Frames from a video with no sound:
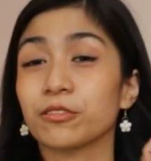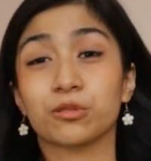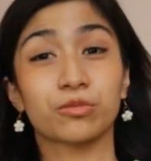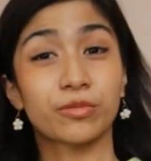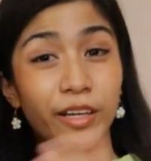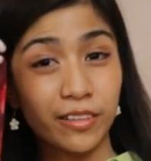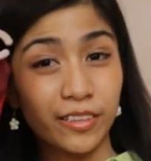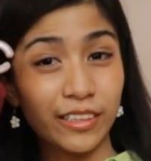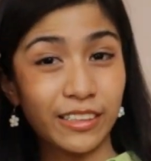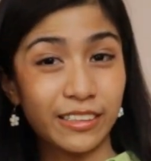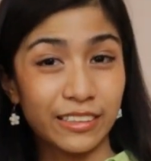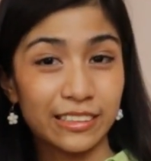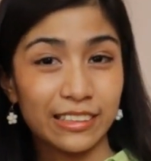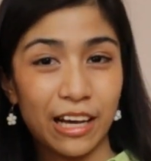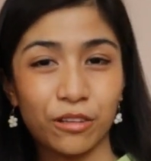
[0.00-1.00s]
I was wearing
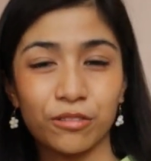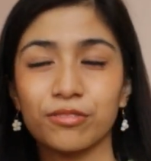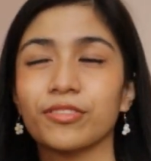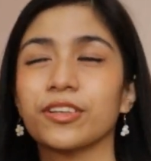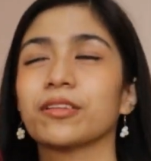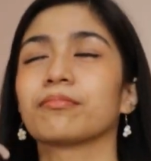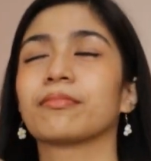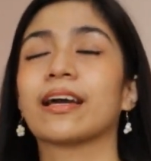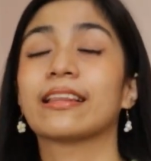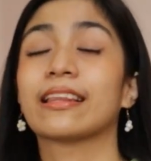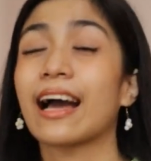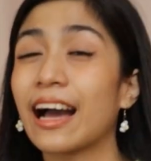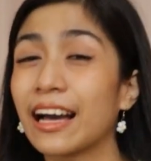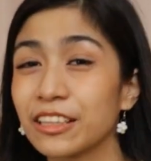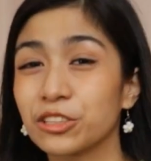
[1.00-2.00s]
this outfit, my
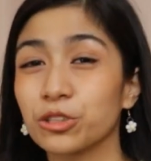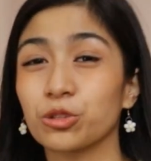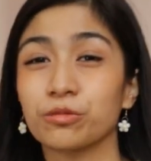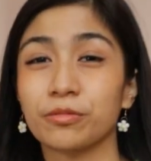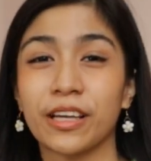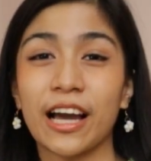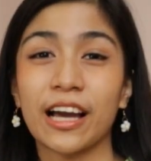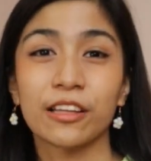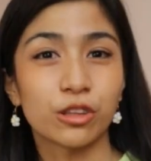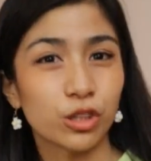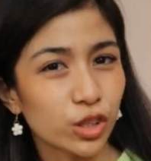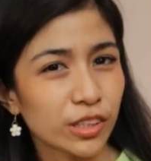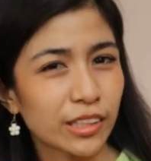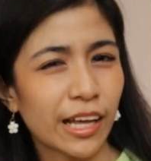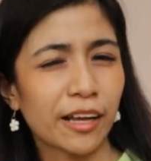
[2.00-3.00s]
dad told me I
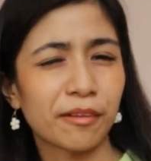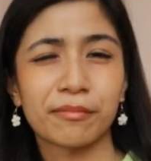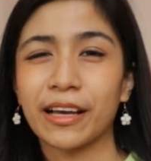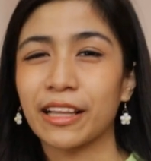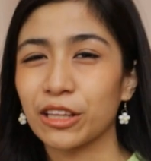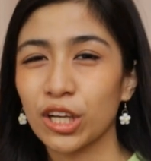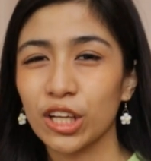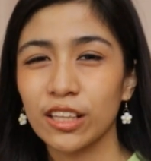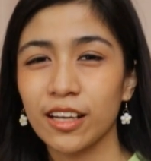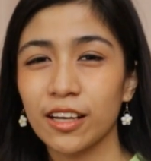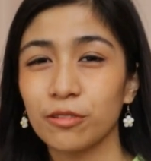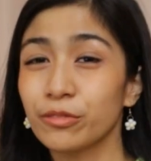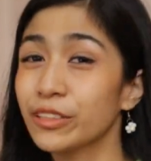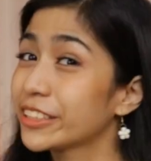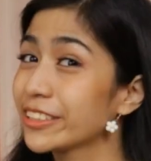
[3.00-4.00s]
looked like my
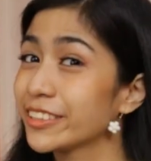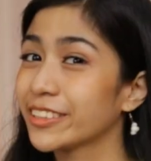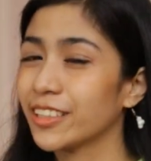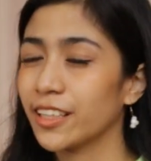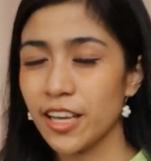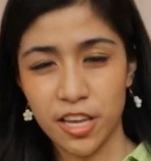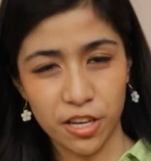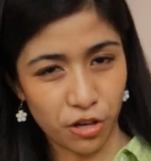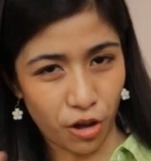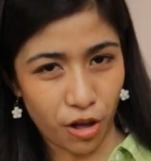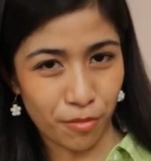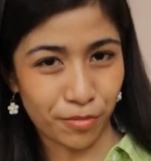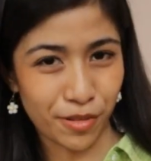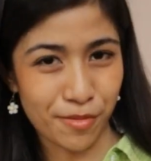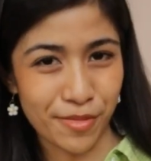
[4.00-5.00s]
Lola, which is a
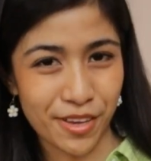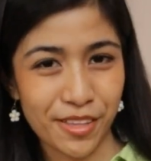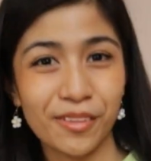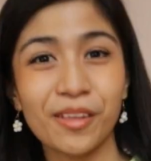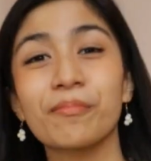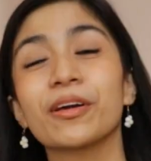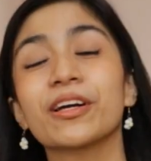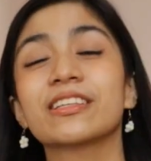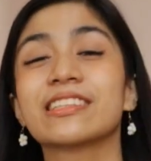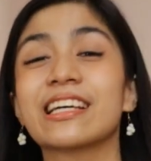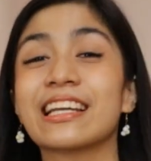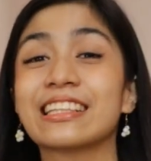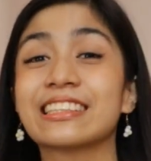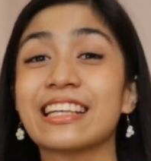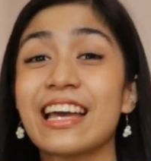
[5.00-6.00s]
compliment because
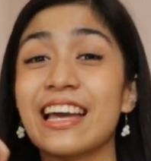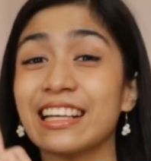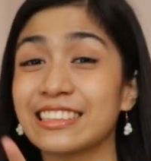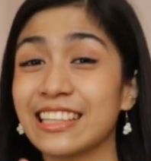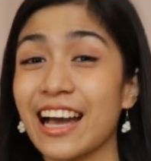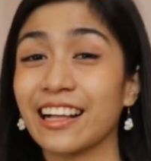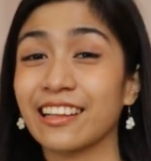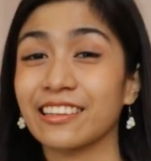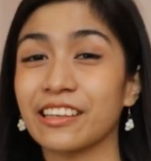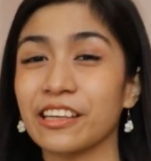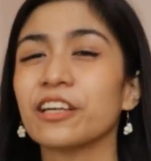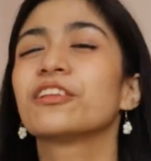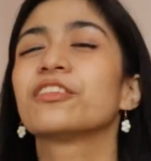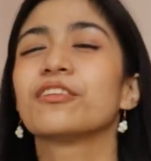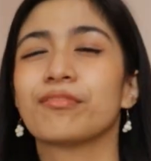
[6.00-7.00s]
that is
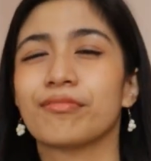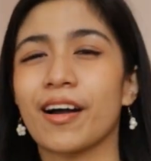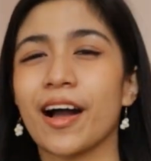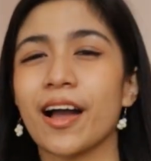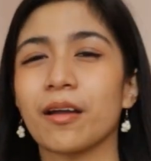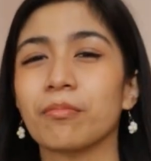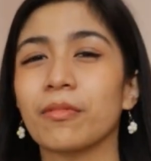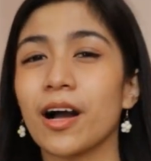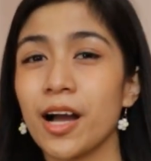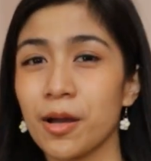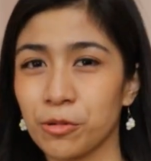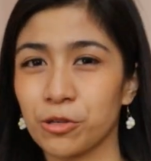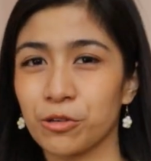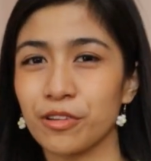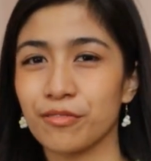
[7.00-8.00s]
exactly the vibe
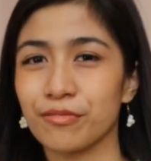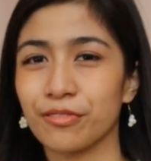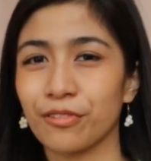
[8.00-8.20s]
I'm going